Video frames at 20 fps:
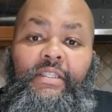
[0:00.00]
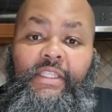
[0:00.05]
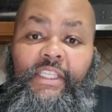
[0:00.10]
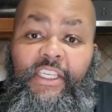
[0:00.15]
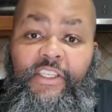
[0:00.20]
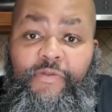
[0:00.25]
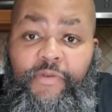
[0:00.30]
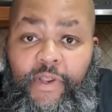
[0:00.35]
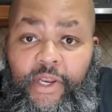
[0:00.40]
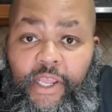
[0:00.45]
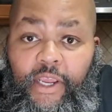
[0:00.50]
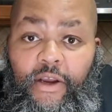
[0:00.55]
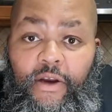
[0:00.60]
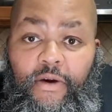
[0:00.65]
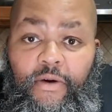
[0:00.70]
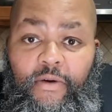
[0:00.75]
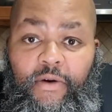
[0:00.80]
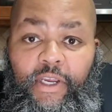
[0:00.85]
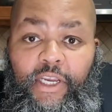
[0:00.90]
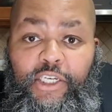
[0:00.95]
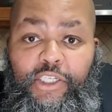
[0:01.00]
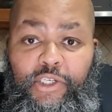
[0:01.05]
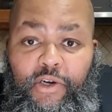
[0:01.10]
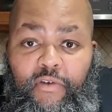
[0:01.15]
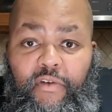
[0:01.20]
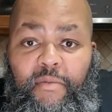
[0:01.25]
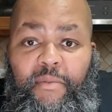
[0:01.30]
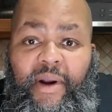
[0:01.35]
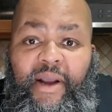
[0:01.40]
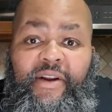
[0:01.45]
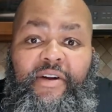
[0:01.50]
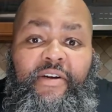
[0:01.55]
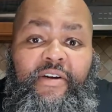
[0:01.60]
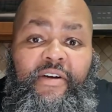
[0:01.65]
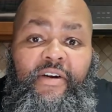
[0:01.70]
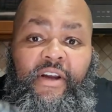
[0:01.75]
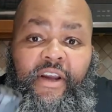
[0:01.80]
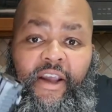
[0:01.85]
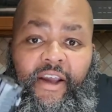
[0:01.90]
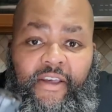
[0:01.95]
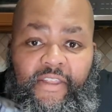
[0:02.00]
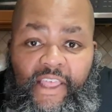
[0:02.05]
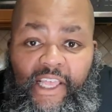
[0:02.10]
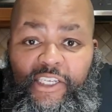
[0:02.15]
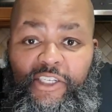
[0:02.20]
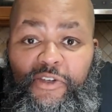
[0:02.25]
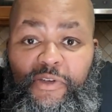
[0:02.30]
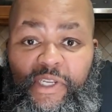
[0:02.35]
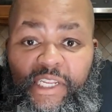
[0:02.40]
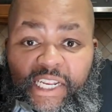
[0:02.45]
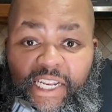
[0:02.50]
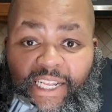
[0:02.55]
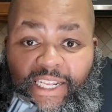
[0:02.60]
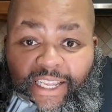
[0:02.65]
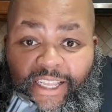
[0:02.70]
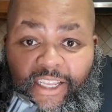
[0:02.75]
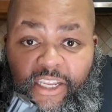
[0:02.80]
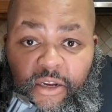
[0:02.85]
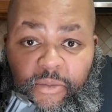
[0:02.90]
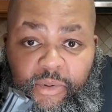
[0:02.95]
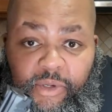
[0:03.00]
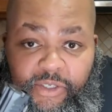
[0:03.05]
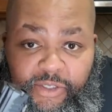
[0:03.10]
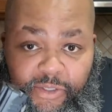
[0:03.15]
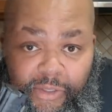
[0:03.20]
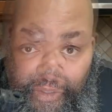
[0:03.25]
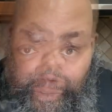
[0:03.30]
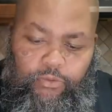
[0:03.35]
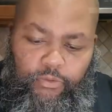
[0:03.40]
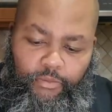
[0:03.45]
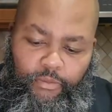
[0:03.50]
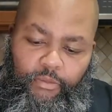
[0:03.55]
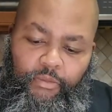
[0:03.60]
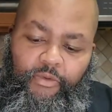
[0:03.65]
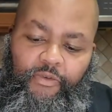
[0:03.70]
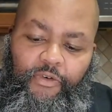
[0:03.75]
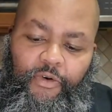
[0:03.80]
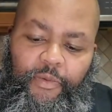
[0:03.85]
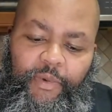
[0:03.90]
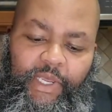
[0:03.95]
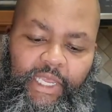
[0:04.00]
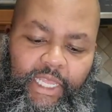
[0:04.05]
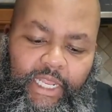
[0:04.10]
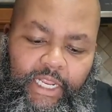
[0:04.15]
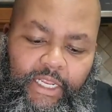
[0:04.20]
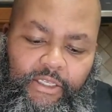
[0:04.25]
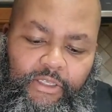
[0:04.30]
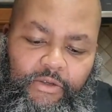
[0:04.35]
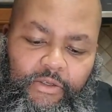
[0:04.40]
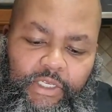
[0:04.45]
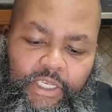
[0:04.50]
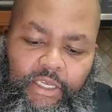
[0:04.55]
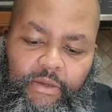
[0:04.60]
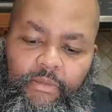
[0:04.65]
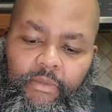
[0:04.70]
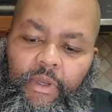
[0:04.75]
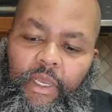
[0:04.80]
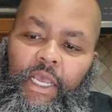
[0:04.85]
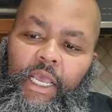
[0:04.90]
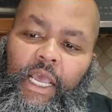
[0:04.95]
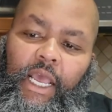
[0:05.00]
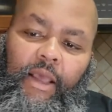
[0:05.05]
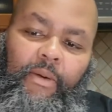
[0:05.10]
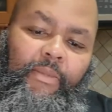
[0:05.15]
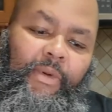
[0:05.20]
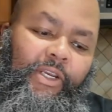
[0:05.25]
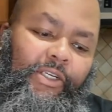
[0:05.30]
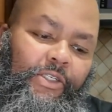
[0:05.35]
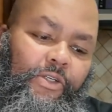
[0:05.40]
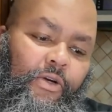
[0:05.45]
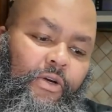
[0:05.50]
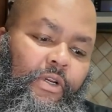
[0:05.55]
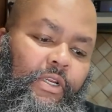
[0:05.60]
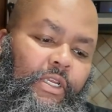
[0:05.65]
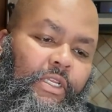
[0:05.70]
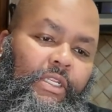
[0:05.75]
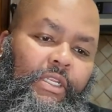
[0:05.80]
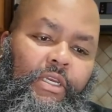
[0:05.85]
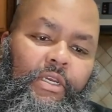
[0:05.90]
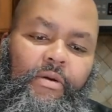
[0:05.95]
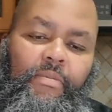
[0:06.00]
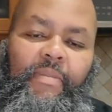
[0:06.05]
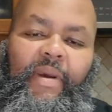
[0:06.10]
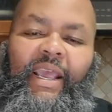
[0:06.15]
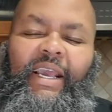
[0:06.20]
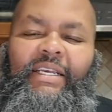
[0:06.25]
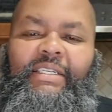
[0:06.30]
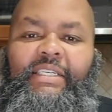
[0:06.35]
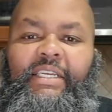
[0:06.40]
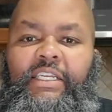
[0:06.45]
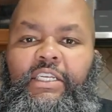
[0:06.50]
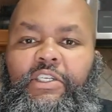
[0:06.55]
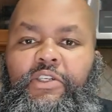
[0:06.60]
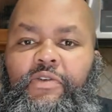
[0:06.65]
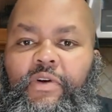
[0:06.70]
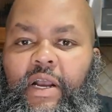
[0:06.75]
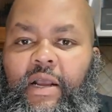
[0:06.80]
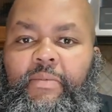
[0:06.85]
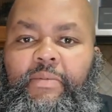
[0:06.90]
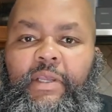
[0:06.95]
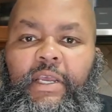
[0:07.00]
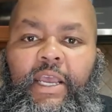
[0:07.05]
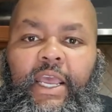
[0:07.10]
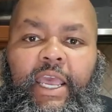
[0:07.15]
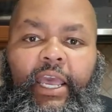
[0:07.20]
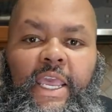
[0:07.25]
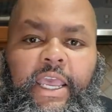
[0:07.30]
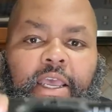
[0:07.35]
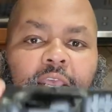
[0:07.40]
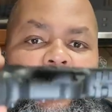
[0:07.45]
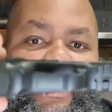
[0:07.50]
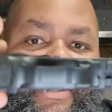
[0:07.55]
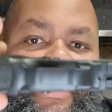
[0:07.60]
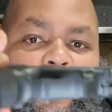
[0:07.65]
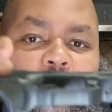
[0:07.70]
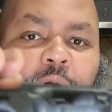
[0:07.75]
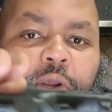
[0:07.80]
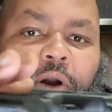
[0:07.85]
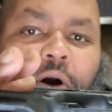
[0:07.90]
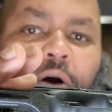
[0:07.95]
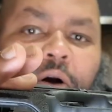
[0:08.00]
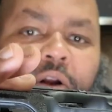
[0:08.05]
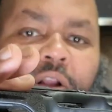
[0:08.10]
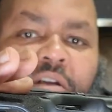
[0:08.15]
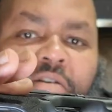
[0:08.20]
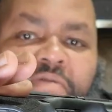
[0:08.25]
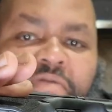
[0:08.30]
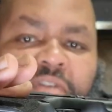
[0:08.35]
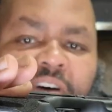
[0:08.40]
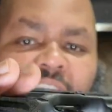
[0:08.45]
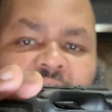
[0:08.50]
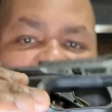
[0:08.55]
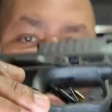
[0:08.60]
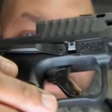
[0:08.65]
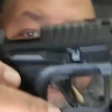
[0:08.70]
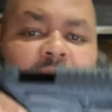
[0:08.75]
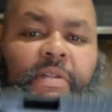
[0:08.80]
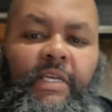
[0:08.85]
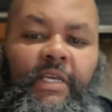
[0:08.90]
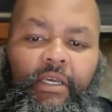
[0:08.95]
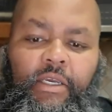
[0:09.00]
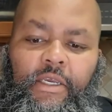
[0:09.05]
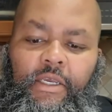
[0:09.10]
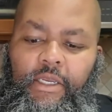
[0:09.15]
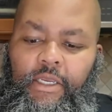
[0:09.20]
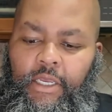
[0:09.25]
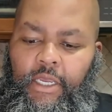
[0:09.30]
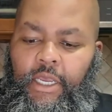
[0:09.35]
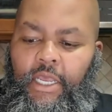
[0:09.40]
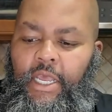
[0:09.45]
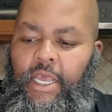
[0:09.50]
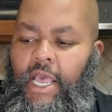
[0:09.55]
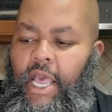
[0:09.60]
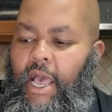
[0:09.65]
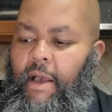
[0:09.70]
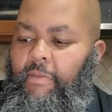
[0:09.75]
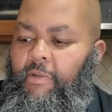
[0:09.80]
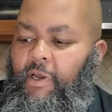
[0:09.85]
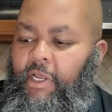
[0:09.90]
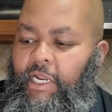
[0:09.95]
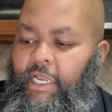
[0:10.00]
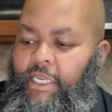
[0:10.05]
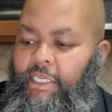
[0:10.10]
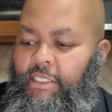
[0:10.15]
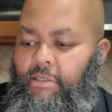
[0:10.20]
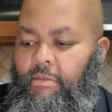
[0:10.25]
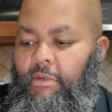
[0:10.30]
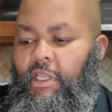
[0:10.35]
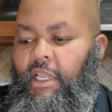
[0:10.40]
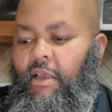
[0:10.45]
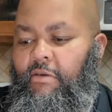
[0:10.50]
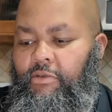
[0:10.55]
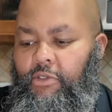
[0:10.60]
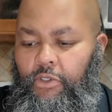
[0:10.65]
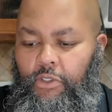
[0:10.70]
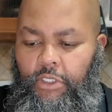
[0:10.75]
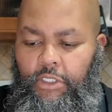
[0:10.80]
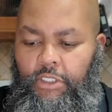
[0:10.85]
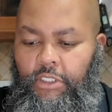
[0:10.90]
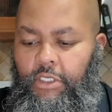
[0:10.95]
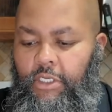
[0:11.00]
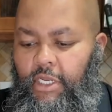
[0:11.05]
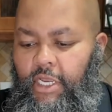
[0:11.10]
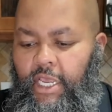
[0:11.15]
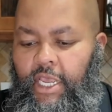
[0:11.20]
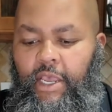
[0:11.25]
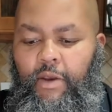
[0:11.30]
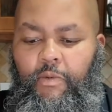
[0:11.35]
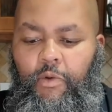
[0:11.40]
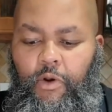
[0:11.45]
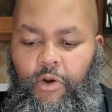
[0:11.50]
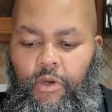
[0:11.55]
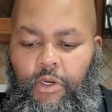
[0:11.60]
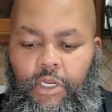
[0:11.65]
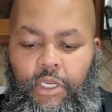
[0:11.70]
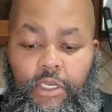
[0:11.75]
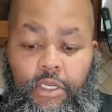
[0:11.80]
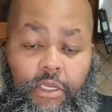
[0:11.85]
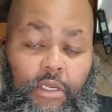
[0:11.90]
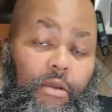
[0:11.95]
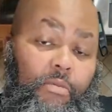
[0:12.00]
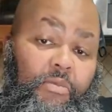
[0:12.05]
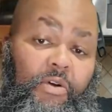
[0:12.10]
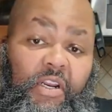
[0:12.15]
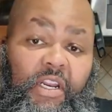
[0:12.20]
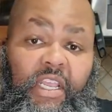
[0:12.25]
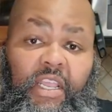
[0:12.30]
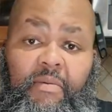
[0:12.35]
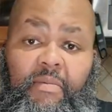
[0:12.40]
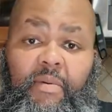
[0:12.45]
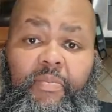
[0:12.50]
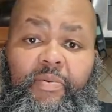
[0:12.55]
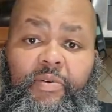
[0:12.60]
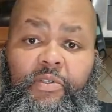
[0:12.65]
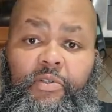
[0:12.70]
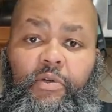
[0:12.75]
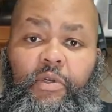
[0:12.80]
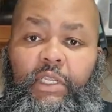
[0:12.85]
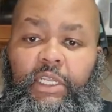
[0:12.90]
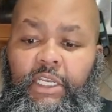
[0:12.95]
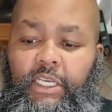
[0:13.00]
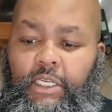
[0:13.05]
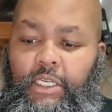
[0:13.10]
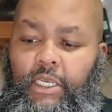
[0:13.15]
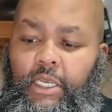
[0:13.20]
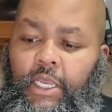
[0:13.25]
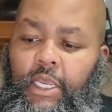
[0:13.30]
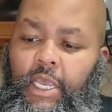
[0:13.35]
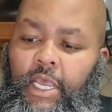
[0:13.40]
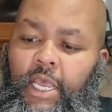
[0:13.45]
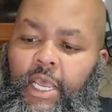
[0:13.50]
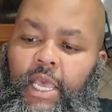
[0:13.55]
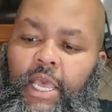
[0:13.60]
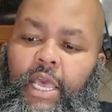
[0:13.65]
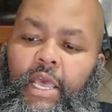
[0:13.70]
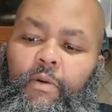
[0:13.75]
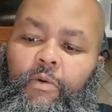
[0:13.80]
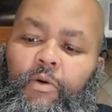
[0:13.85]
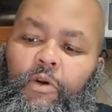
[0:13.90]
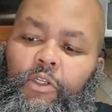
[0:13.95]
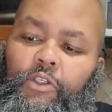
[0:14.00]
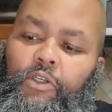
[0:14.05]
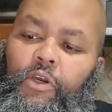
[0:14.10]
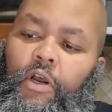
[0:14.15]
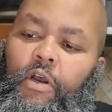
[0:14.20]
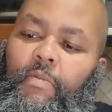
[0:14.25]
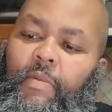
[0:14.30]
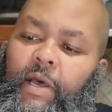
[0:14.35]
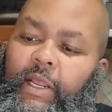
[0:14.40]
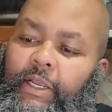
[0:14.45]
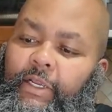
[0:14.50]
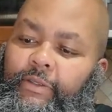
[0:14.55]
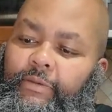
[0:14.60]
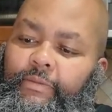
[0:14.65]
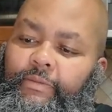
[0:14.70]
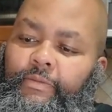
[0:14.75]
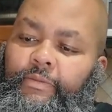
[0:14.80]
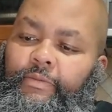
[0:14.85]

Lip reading: this video is your reminder that you need to clean your pistol. So, before we get in too deep, make sure that the magazine is dropped and we are in fact empty. I'm gonna get some gloves on and I'm gonna get my pistol clean and we're gonna talk about it.